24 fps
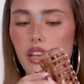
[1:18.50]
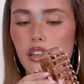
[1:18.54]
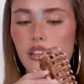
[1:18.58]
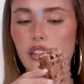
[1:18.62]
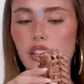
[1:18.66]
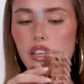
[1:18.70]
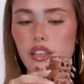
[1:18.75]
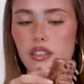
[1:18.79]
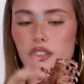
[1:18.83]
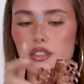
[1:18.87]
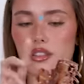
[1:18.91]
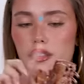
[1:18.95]

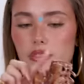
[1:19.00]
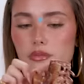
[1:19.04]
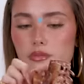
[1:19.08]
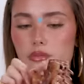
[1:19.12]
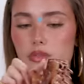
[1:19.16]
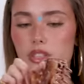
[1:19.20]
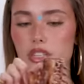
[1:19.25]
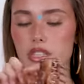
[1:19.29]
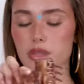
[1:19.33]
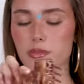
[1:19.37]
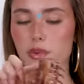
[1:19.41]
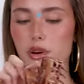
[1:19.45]
and like
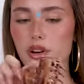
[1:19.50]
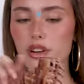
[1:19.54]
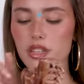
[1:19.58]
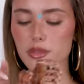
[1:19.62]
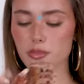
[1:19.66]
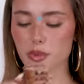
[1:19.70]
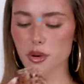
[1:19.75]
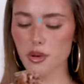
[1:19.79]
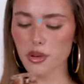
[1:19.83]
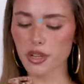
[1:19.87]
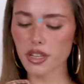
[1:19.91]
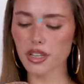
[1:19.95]
this part
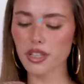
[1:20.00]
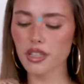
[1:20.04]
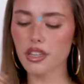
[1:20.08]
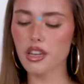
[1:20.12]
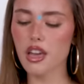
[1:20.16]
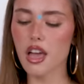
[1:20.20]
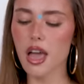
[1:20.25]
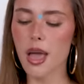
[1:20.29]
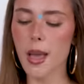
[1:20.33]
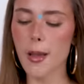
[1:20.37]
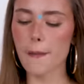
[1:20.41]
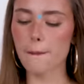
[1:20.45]
is broken,
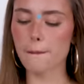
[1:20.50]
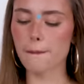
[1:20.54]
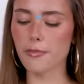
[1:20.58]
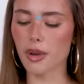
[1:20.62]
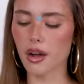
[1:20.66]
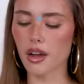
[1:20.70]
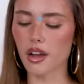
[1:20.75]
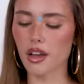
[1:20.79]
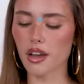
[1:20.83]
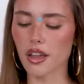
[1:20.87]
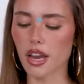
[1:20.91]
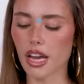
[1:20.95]

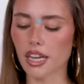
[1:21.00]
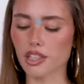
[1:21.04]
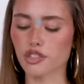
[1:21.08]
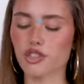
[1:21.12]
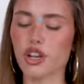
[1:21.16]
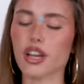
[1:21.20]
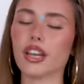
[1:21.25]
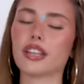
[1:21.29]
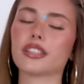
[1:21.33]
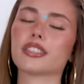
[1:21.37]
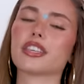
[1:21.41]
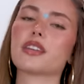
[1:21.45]
but I
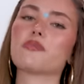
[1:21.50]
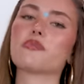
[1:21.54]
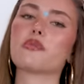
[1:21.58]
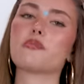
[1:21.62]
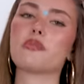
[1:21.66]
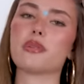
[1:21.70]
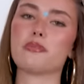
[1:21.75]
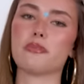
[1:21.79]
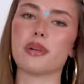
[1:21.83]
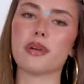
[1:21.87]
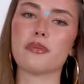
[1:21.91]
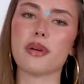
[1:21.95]
try not to keep
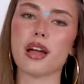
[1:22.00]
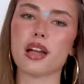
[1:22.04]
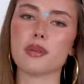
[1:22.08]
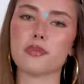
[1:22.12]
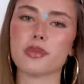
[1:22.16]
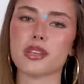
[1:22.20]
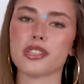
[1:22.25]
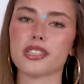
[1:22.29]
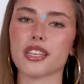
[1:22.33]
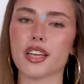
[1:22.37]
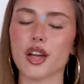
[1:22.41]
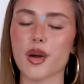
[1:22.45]
them in my bag
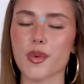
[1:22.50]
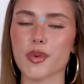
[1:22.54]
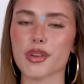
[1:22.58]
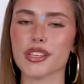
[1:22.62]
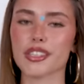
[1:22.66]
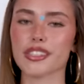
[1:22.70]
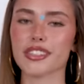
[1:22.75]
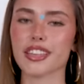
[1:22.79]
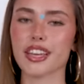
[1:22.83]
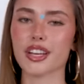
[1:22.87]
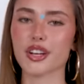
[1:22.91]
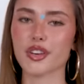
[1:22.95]
because they
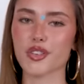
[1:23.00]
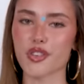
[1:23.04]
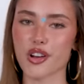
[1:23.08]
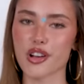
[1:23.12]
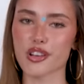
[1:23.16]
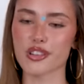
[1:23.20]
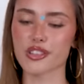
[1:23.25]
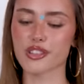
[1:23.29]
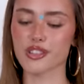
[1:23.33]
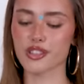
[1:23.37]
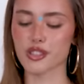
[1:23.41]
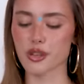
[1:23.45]
always get
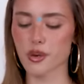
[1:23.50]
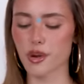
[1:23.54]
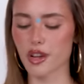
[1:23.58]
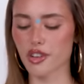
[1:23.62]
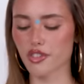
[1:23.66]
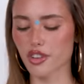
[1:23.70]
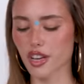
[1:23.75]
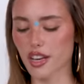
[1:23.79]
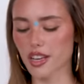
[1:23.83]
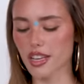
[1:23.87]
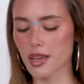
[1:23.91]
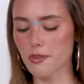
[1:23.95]
crushed. So I
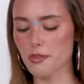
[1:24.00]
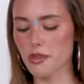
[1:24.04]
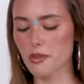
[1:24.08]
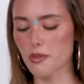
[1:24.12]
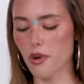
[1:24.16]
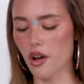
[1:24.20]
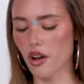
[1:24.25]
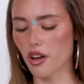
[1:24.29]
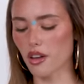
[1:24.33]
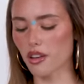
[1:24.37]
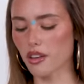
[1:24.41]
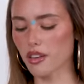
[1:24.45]
try to keep
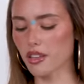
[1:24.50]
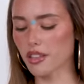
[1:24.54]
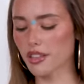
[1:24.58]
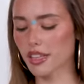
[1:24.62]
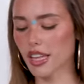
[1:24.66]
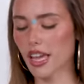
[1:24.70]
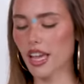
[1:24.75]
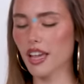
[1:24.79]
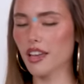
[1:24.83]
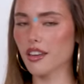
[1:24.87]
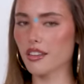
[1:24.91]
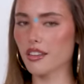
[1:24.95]
them on
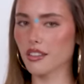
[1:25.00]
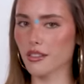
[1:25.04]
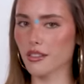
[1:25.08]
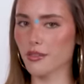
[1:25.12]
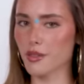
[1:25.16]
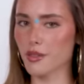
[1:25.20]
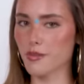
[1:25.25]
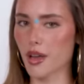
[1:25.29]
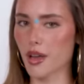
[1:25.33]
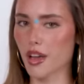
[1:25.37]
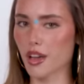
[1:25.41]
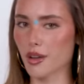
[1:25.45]
the handle of
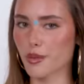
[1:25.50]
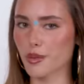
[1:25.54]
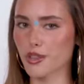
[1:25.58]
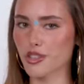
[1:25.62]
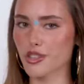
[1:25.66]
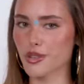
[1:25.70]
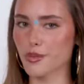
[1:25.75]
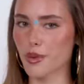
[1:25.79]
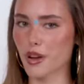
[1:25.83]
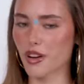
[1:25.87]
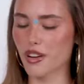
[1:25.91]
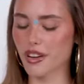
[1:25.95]
the bag, which
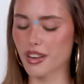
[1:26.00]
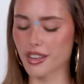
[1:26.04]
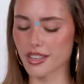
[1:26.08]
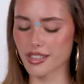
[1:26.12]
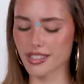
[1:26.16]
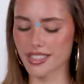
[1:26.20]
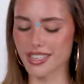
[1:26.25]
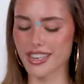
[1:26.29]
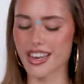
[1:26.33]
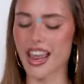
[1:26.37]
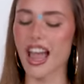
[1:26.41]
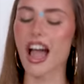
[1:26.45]
is where it
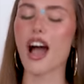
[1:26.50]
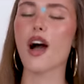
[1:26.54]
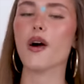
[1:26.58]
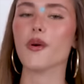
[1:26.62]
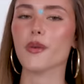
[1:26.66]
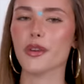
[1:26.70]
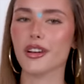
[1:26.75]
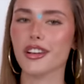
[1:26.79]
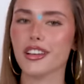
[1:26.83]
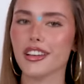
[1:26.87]
is now.